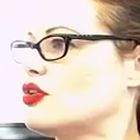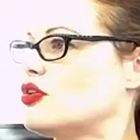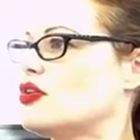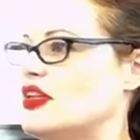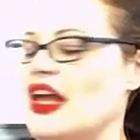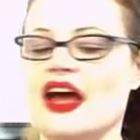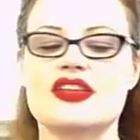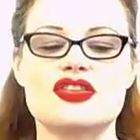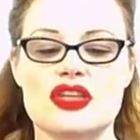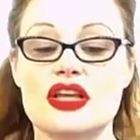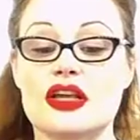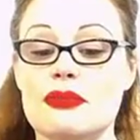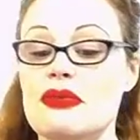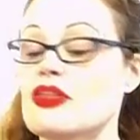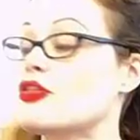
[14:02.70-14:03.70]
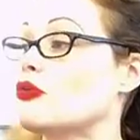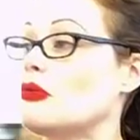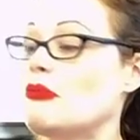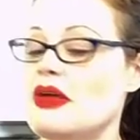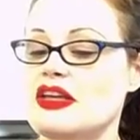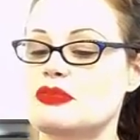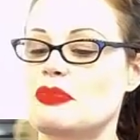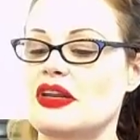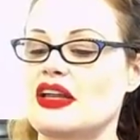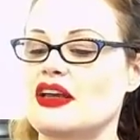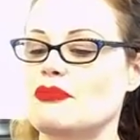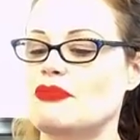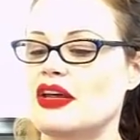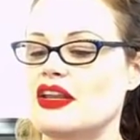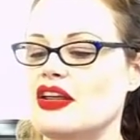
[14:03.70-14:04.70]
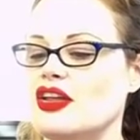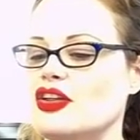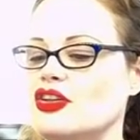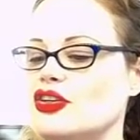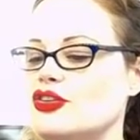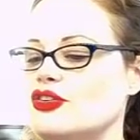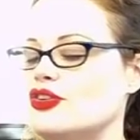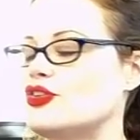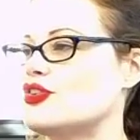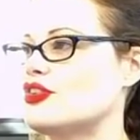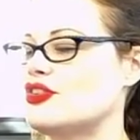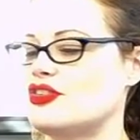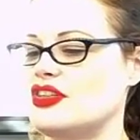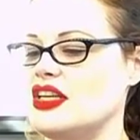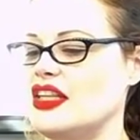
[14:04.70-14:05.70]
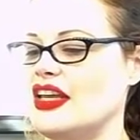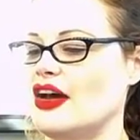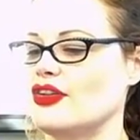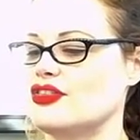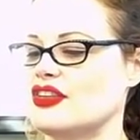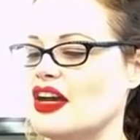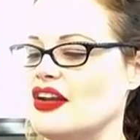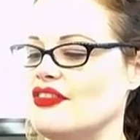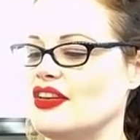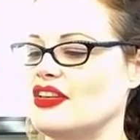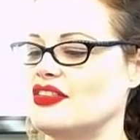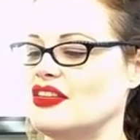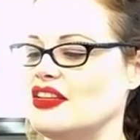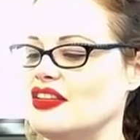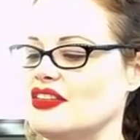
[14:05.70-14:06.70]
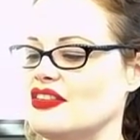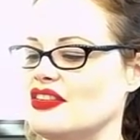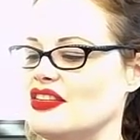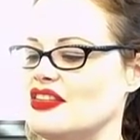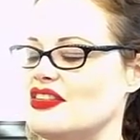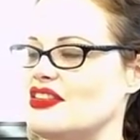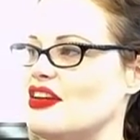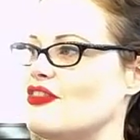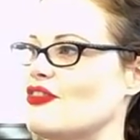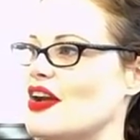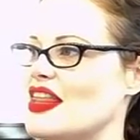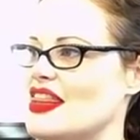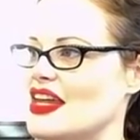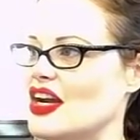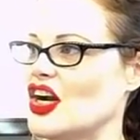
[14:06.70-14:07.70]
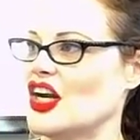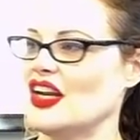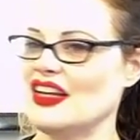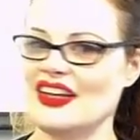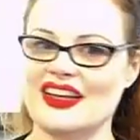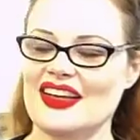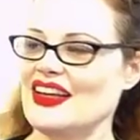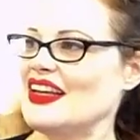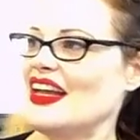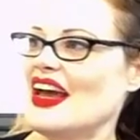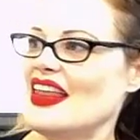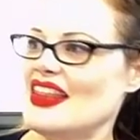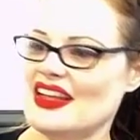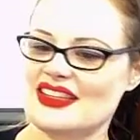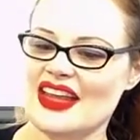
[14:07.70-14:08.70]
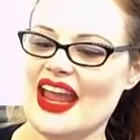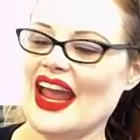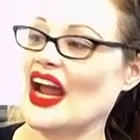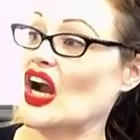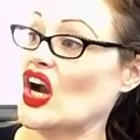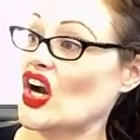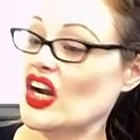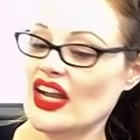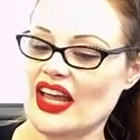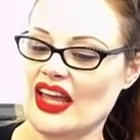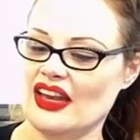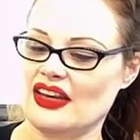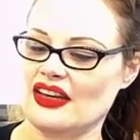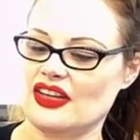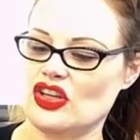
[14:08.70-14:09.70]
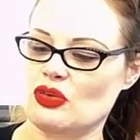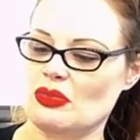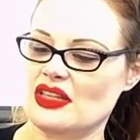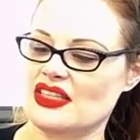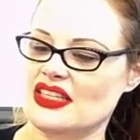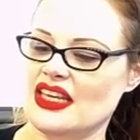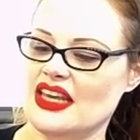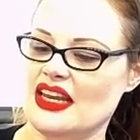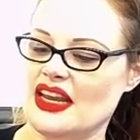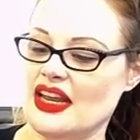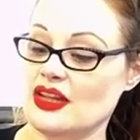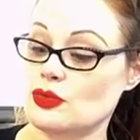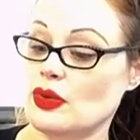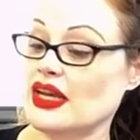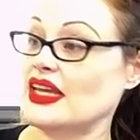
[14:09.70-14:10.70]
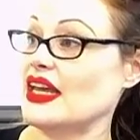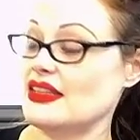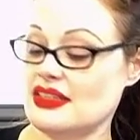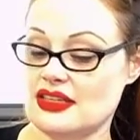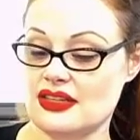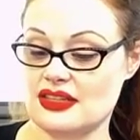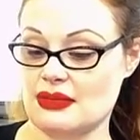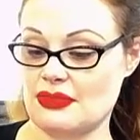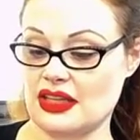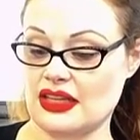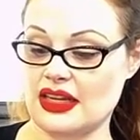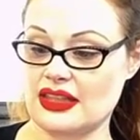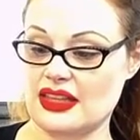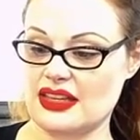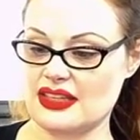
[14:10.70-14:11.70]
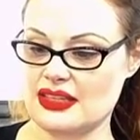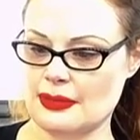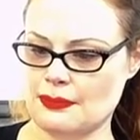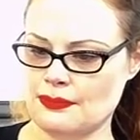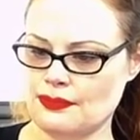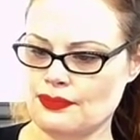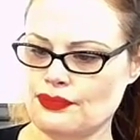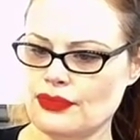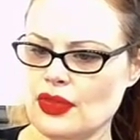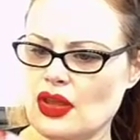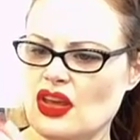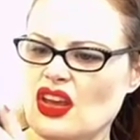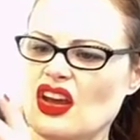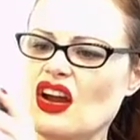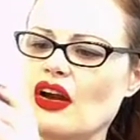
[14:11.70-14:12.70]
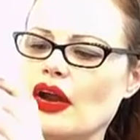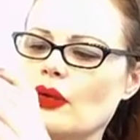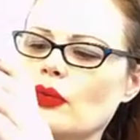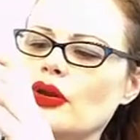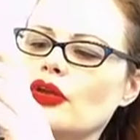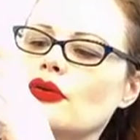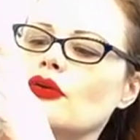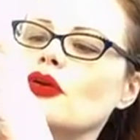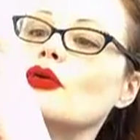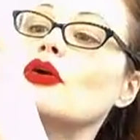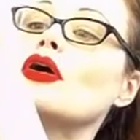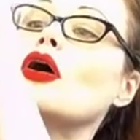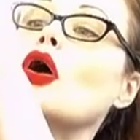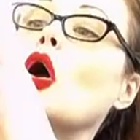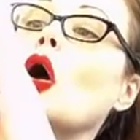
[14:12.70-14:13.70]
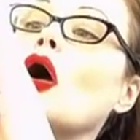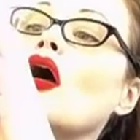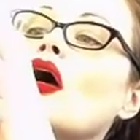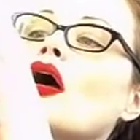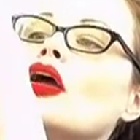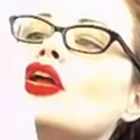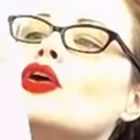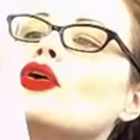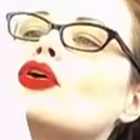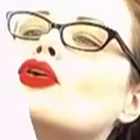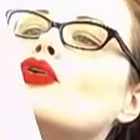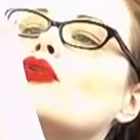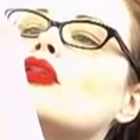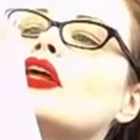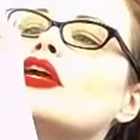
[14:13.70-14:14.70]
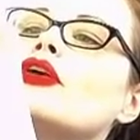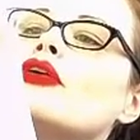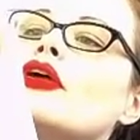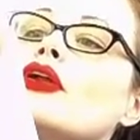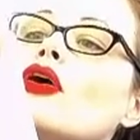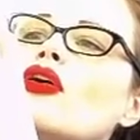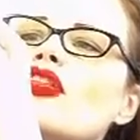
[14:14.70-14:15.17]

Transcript: yeah, it can be thermal paste, but but you should see the outside of it. See this this stuff right there. Yeah, that's hair and human skin, and that's what gets into something like this. All right, what are you? You're a you're a cooling unit. Oh,